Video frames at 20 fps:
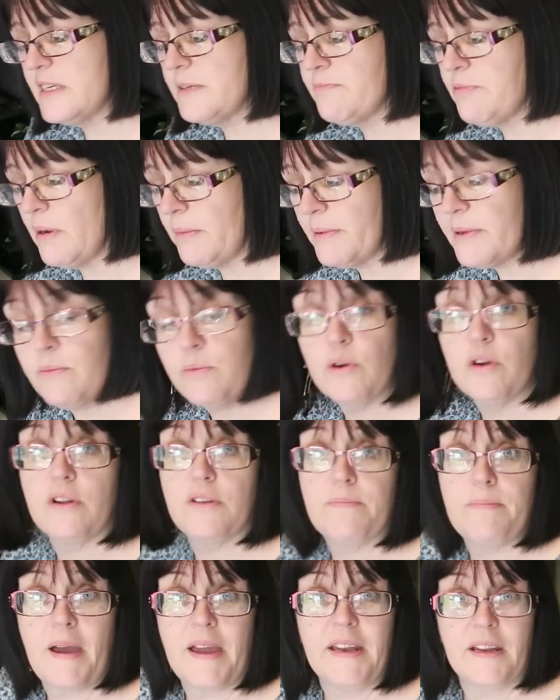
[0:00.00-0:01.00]
is probably
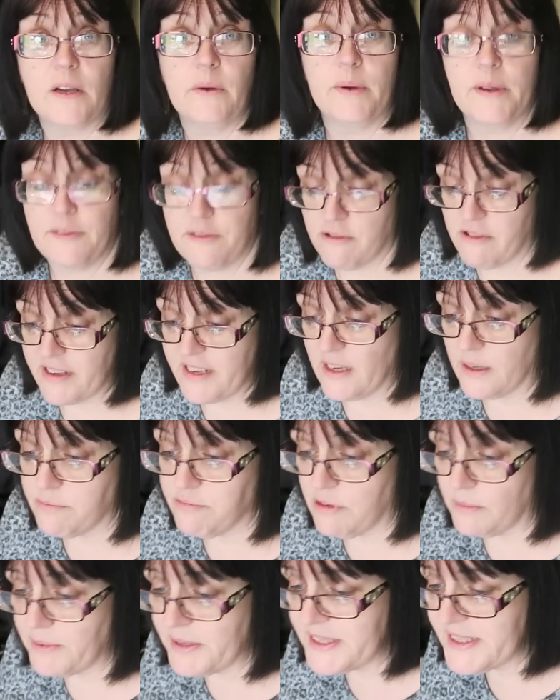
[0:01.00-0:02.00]
worth paying a quid for eight. I'll
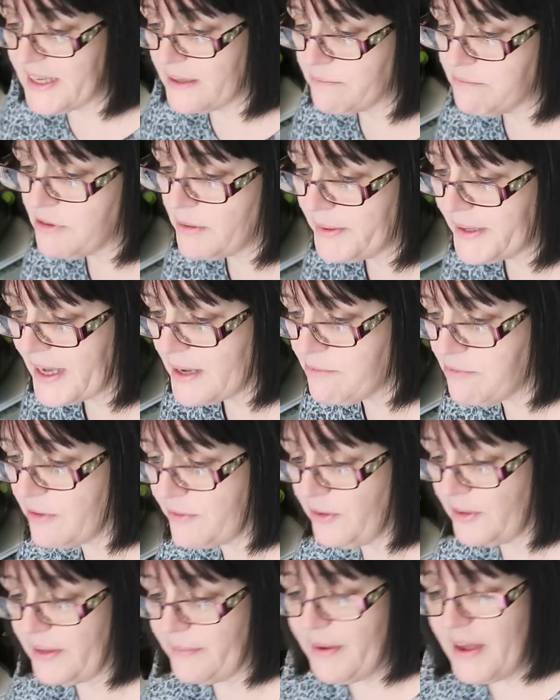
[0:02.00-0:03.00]
probably, sell, I'll probably get a
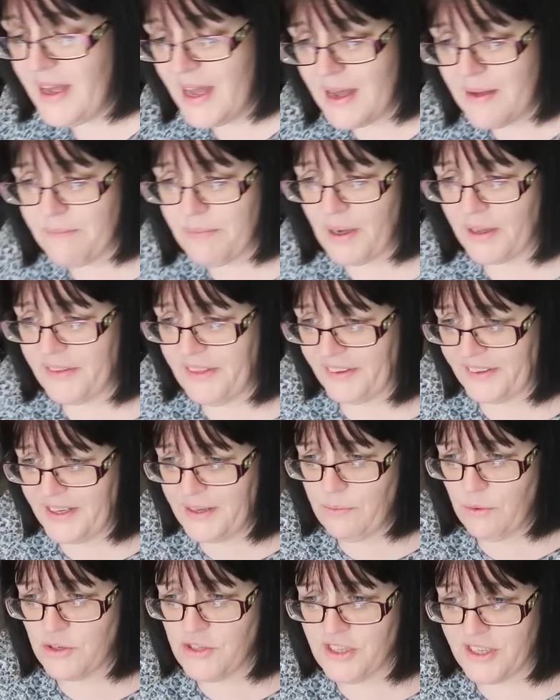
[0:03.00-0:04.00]
profit on them. But they'll
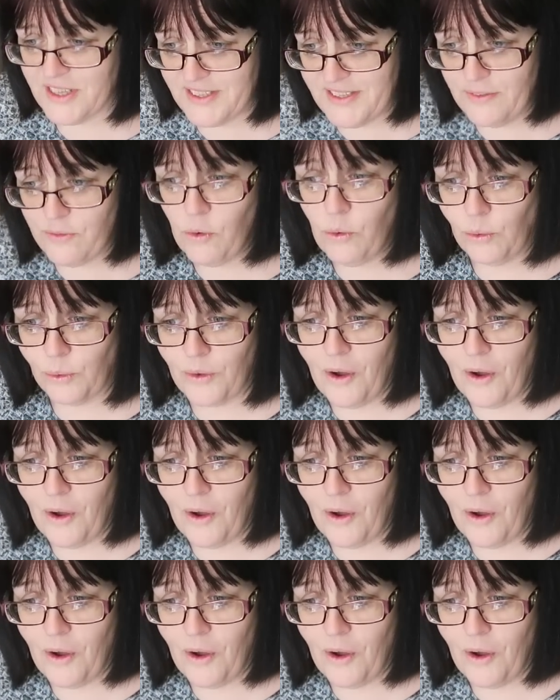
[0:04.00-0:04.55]
need washing because they've all